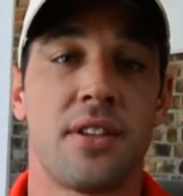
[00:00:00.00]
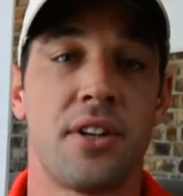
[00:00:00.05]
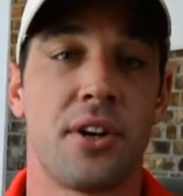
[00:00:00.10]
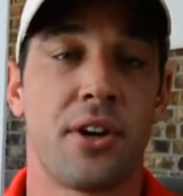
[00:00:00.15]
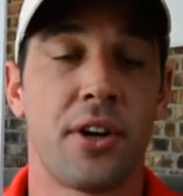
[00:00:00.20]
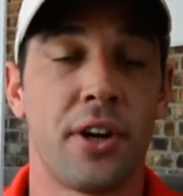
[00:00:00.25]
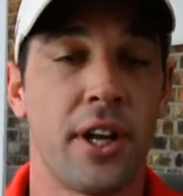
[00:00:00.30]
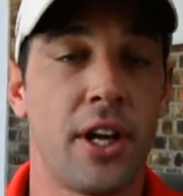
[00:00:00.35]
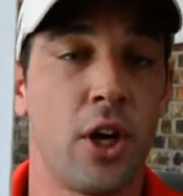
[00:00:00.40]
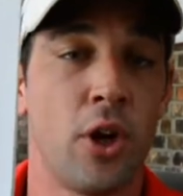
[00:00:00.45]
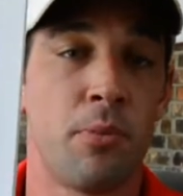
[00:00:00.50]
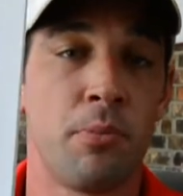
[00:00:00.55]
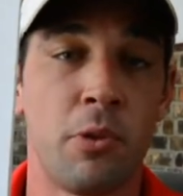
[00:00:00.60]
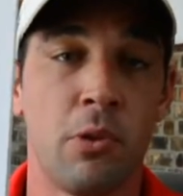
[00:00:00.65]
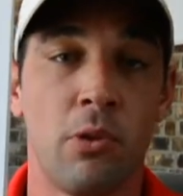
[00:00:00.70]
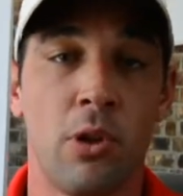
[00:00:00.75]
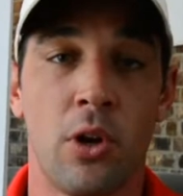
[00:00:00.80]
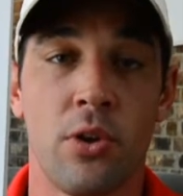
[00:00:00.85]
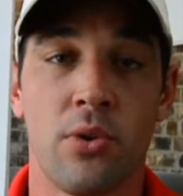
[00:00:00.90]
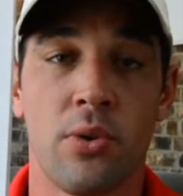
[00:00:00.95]
that are going to help
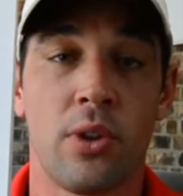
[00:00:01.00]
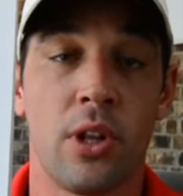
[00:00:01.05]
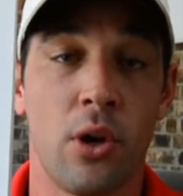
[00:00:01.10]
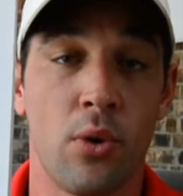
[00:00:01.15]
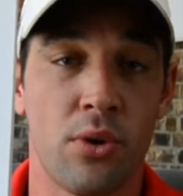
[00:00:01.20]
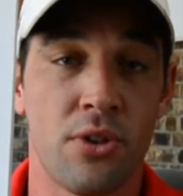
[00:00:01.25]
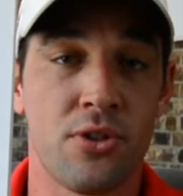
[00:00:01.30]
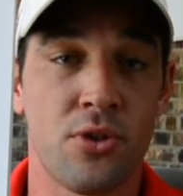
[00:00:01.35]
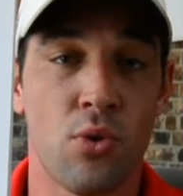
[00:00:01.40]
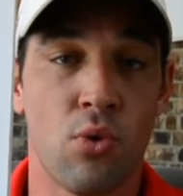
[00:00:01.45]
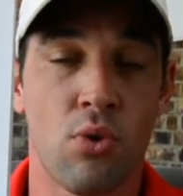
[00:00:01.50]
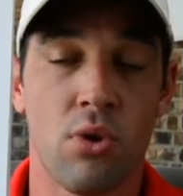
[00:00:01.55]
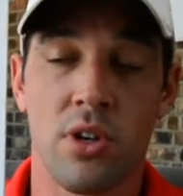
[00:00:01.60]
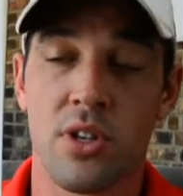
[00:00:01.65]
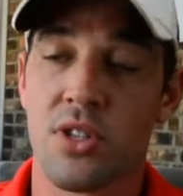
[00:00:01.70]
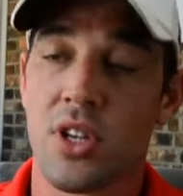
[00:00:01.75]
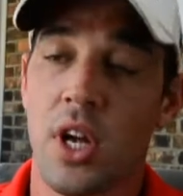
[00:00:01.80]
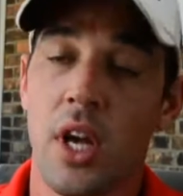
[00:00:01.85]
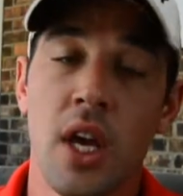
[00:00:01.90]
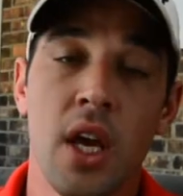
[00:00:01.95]
you lower
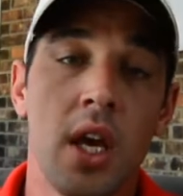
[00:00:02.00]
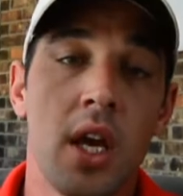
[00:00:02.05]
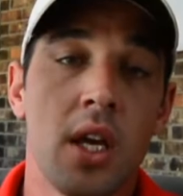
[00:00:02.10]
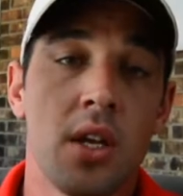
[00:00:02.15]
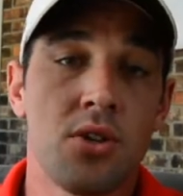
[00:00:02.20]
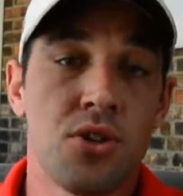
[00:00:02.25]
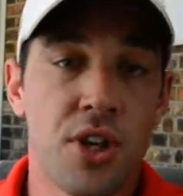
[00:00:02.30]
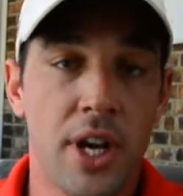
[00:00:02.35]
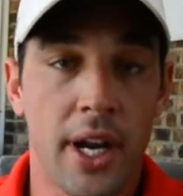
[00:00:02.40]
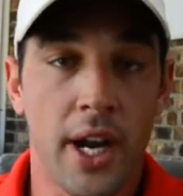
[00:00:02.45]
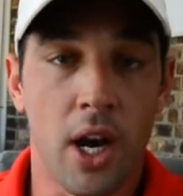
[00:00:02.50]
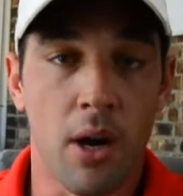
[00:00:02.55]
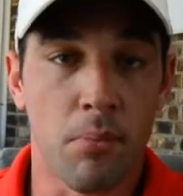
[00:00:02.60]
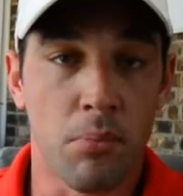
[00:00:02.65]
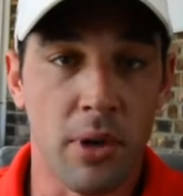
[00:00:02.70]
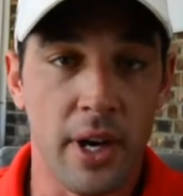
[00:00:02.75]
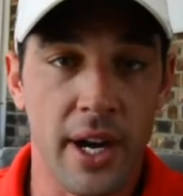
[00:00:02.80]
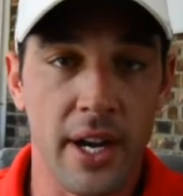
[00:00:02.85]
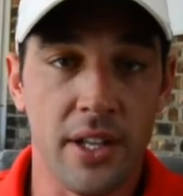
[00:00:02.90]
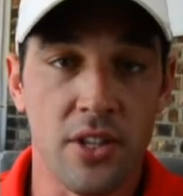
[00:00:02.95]
scores, check out
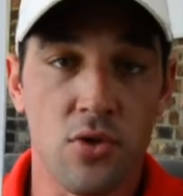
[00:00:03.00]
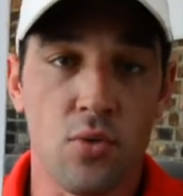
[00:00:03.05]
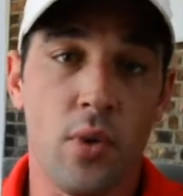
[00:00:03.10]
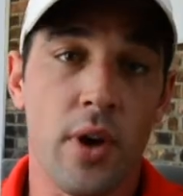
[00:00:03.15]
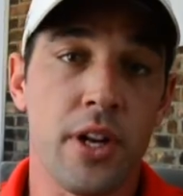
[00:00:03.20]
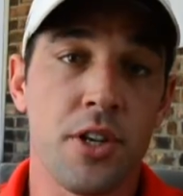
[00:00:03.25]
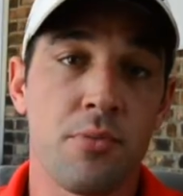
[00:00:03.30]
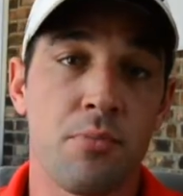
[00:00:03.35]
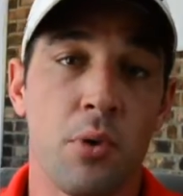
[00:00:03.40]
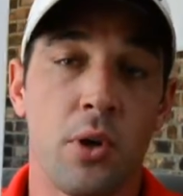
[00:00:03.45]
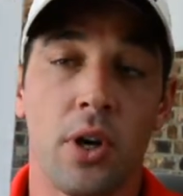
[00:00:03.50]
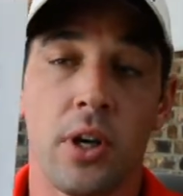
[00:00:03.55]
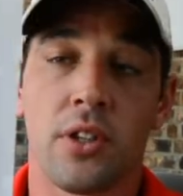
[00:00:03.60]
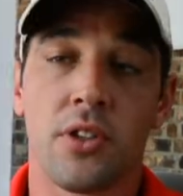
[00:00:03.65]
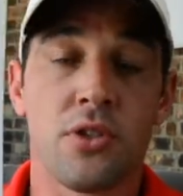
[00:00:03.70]
Brandon's Wedge Book.